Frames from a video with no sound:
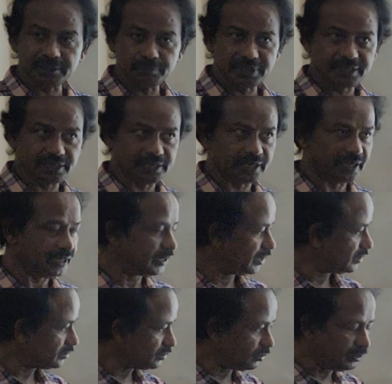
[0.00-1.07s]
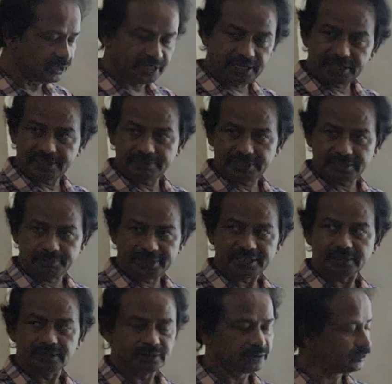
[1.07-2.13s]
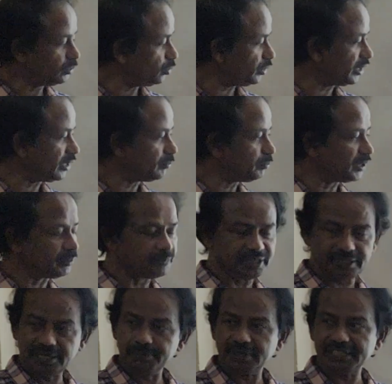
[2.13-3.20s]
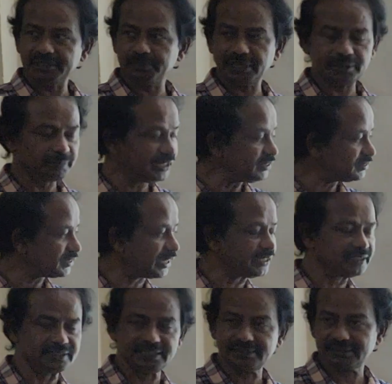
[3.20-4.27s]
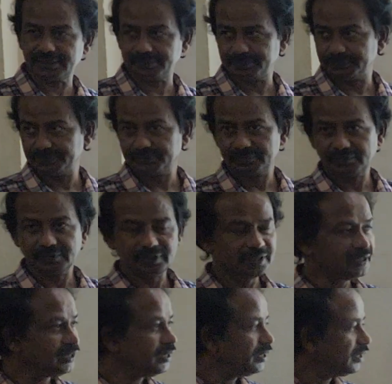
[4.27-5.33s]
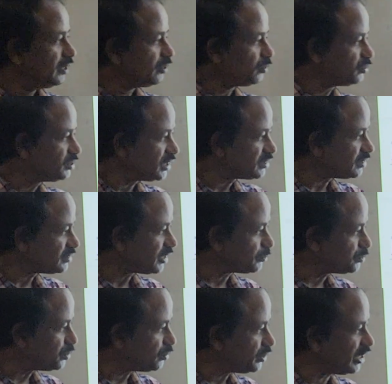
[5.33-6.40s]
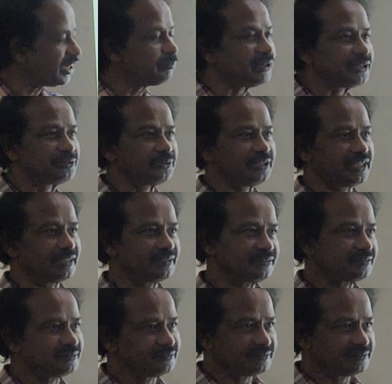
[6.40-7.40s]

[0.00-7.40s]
pi by a. So a divided by 2n pi by a multiplied by sine this term. You just substitute a by 2 here.